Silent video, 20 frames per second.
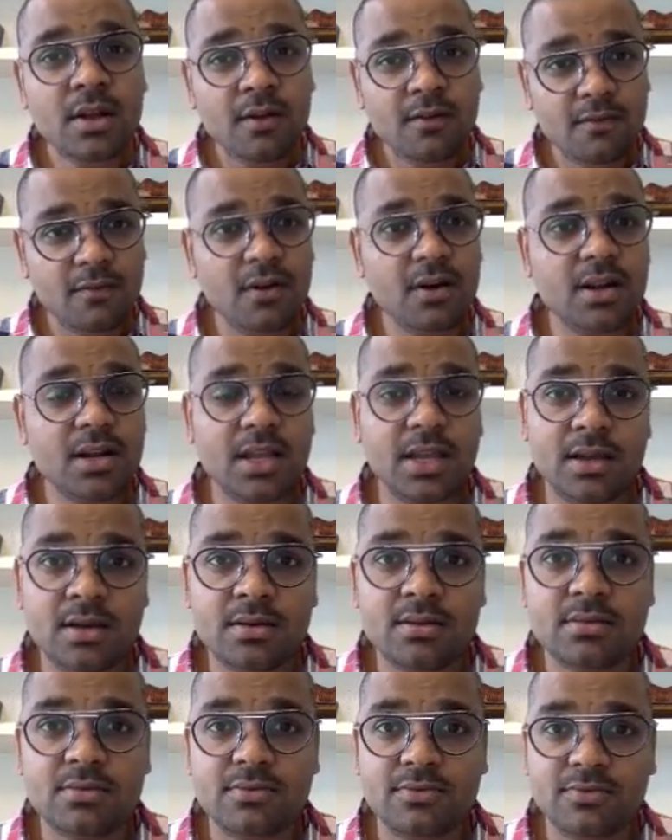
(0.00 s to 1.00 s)

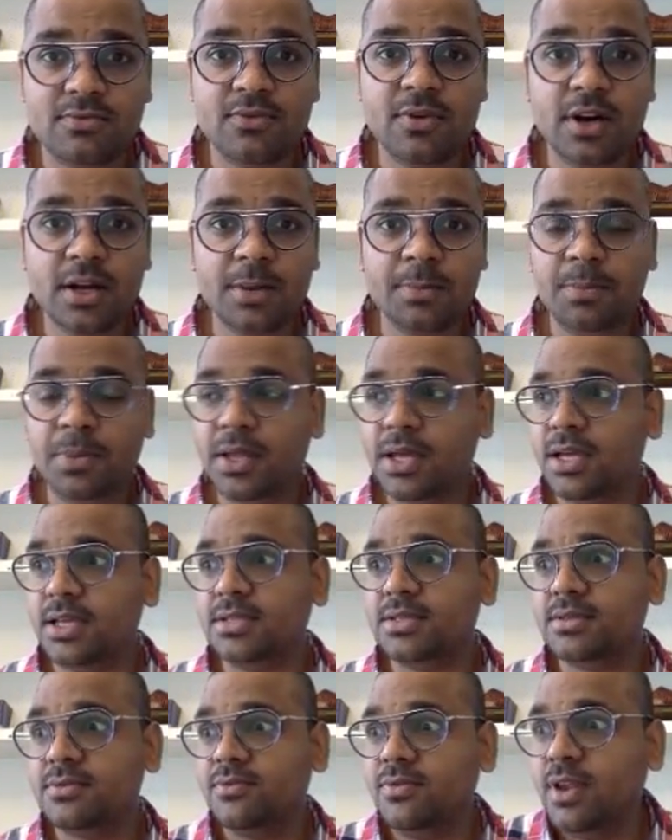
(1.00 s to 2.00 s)

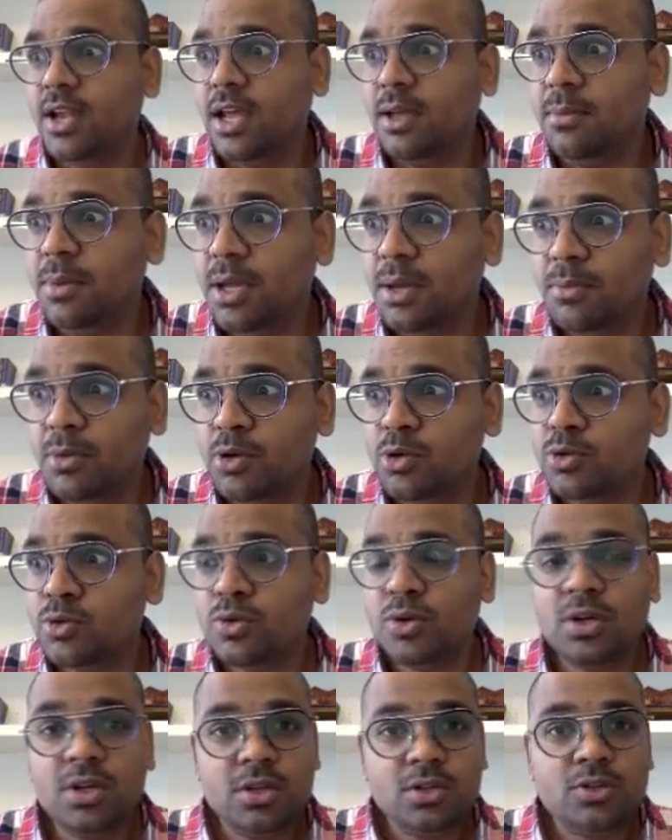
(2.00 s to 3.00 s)
workplace. Will I be able
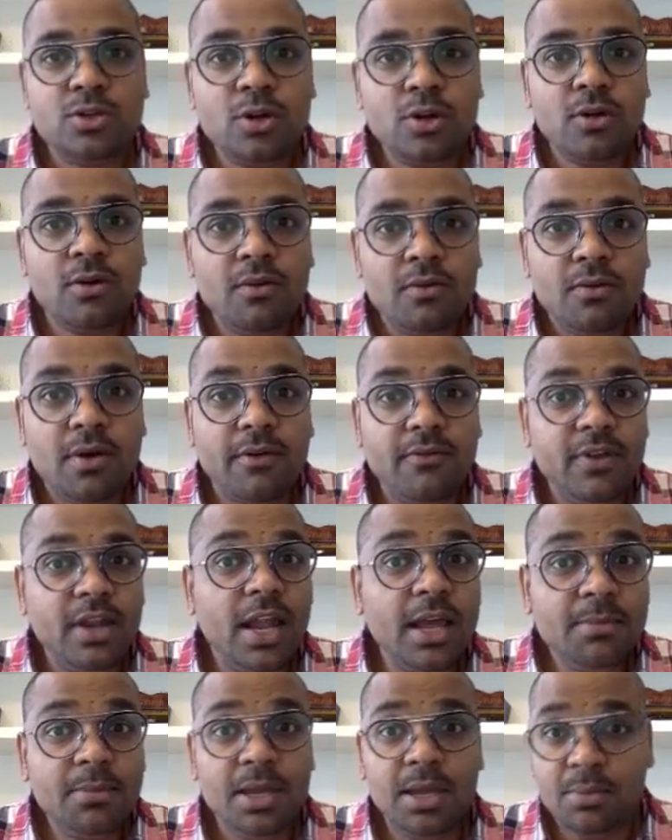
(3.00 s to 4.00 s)
to, you know, will
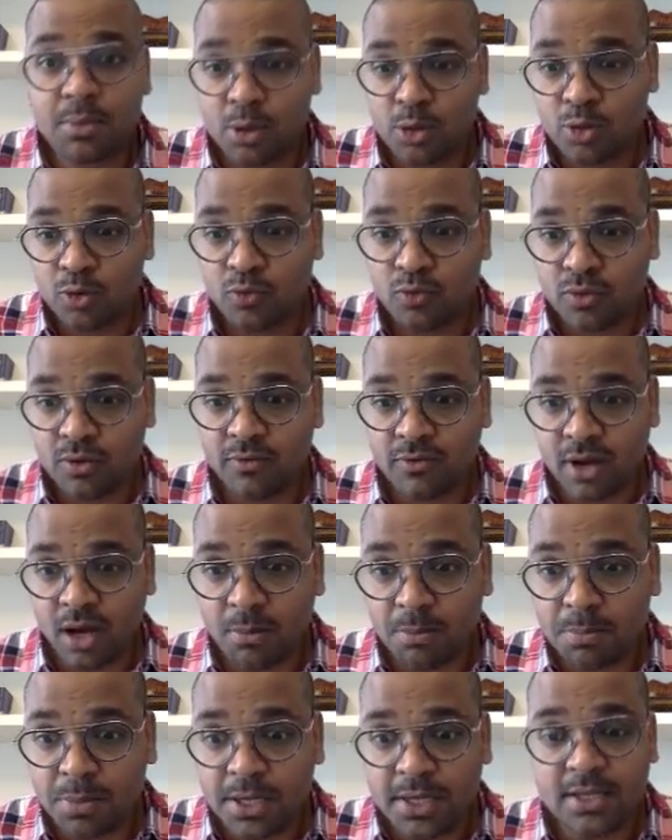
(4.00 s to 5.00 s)
I be able to
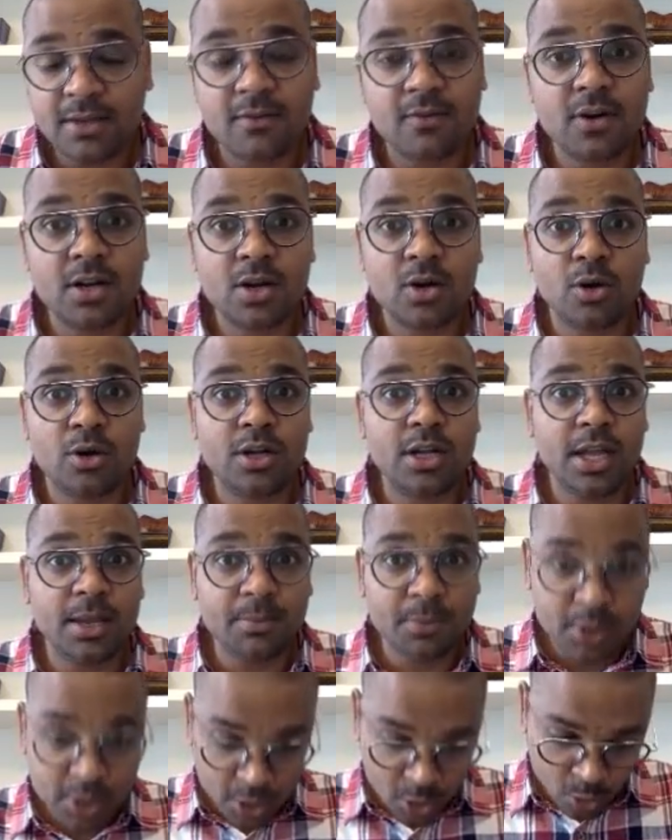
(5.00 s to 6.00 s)
complete the work on
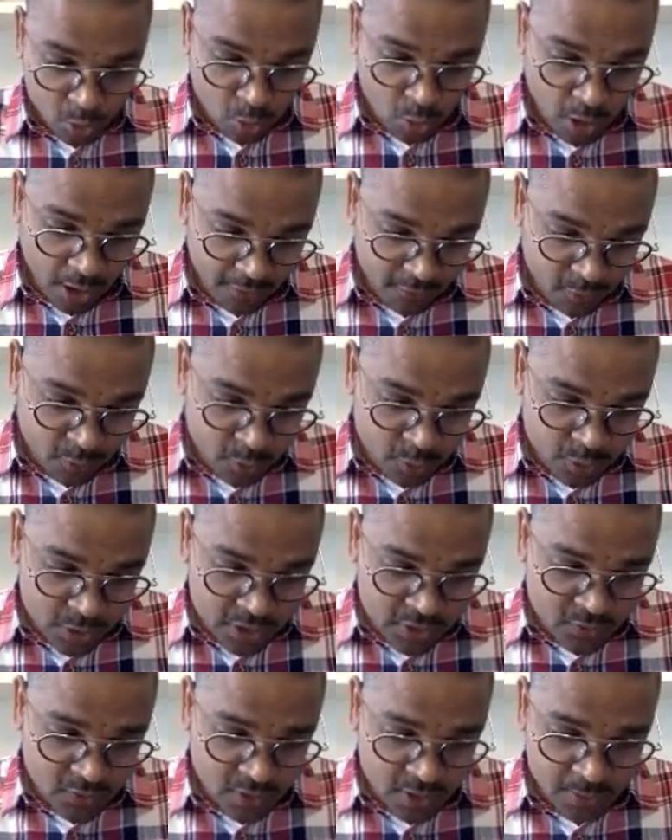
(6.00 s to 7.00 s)
time? Oh, I have to do
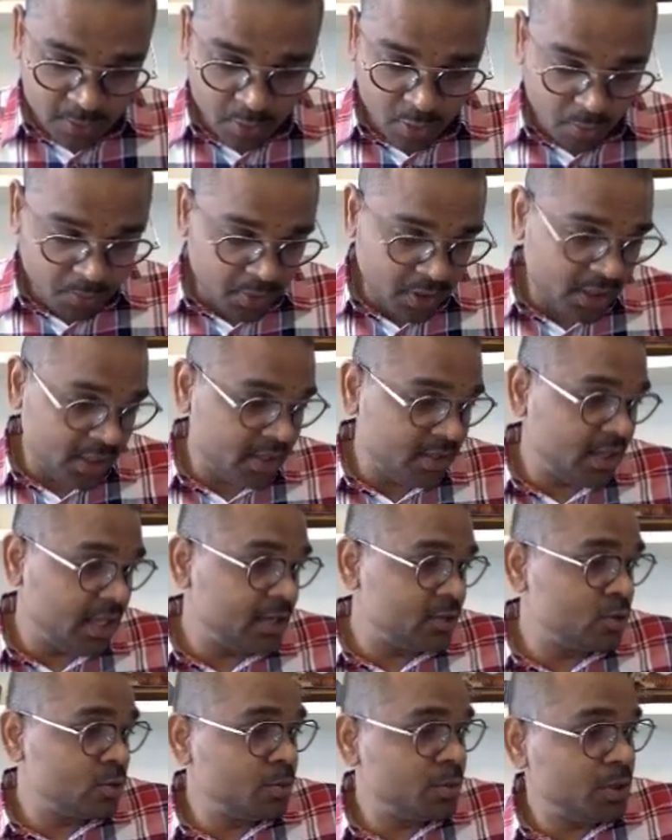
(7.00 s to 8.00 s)
this work properly. There
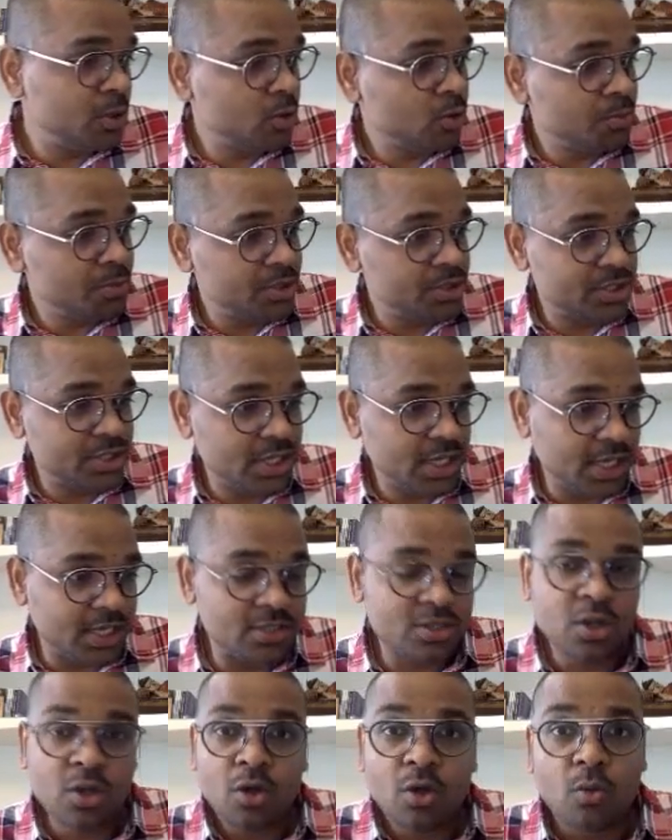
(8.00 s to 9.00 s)
should be no
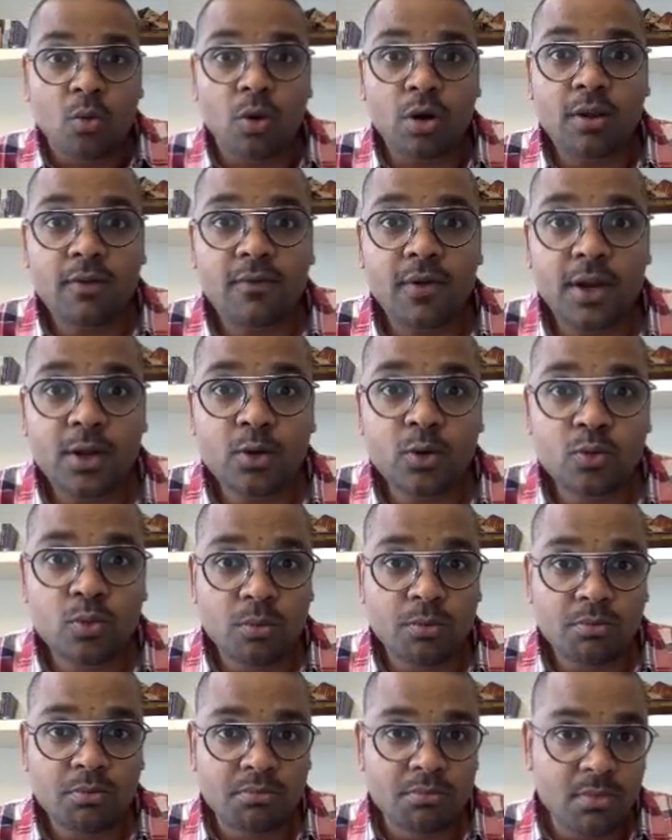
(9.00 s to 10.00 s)
mistakes. What if I
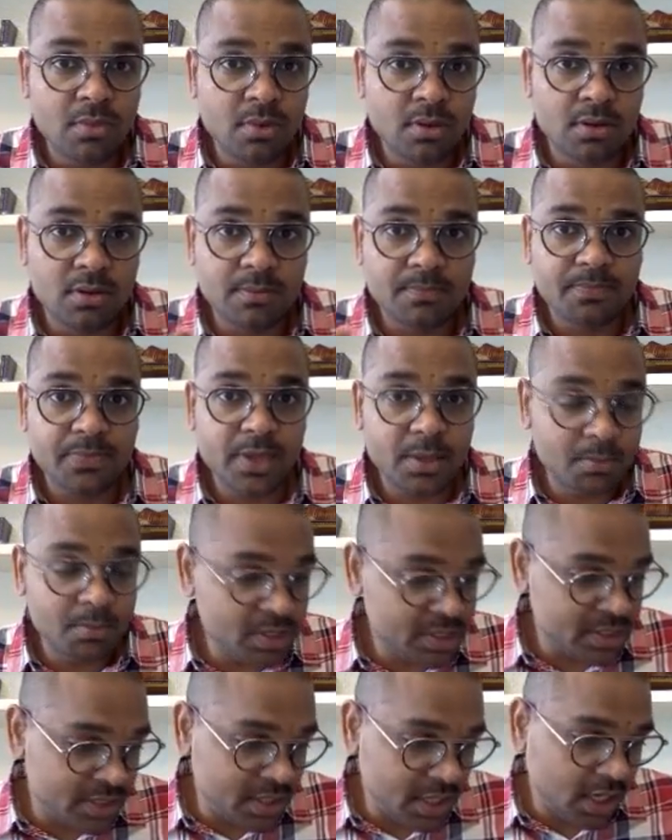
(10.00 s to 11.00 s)
do
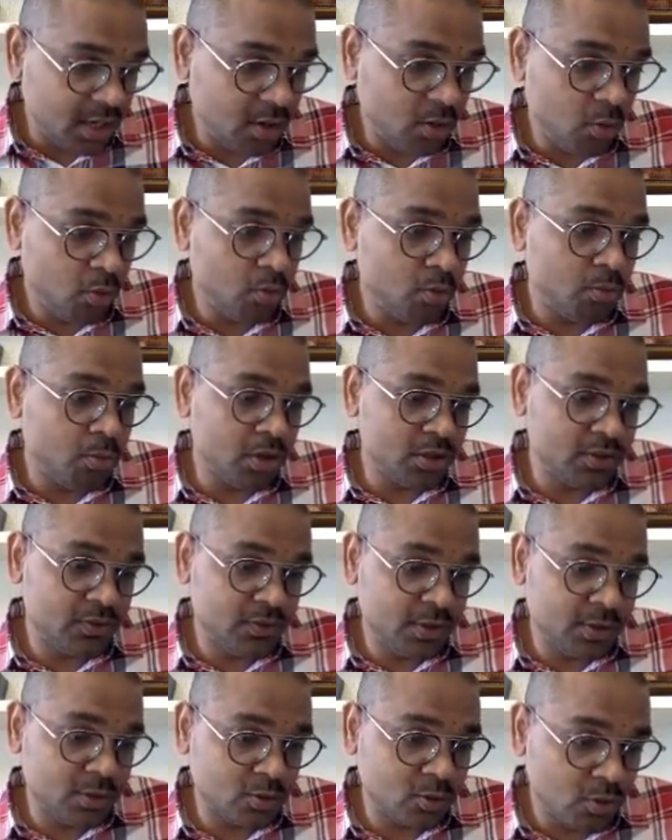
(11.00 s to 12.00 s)
mistake? Oh, boss
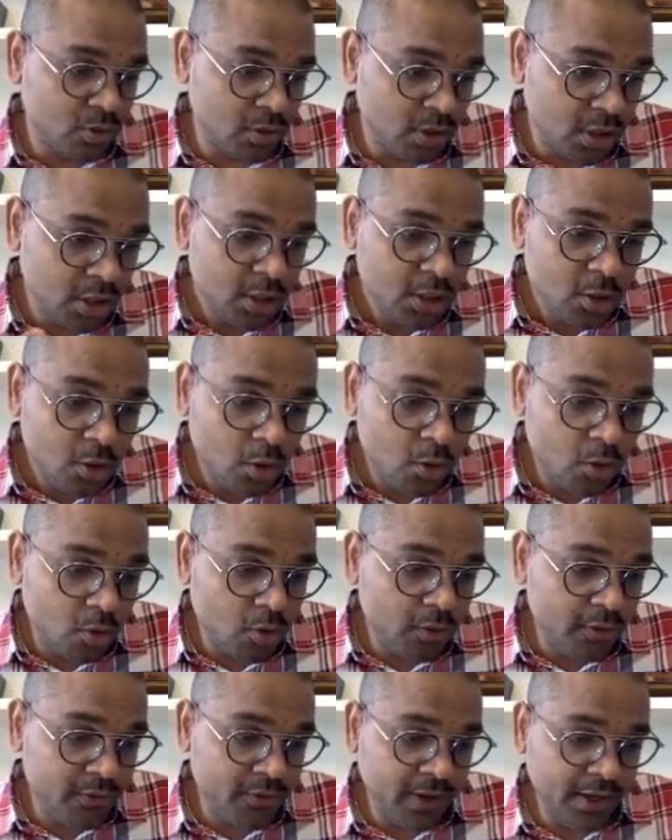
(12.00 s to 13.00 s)
will scold.
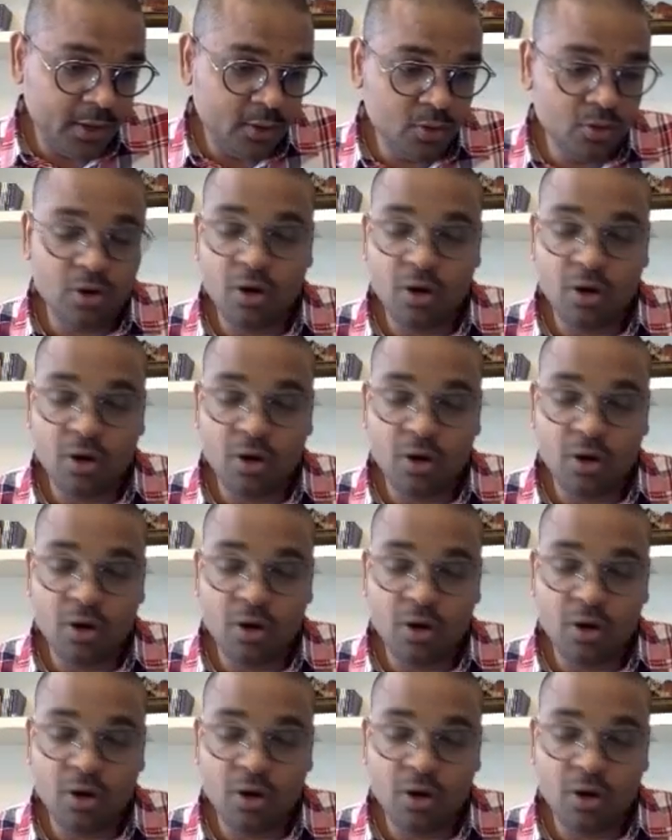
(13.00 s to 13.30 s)
Oh, if I do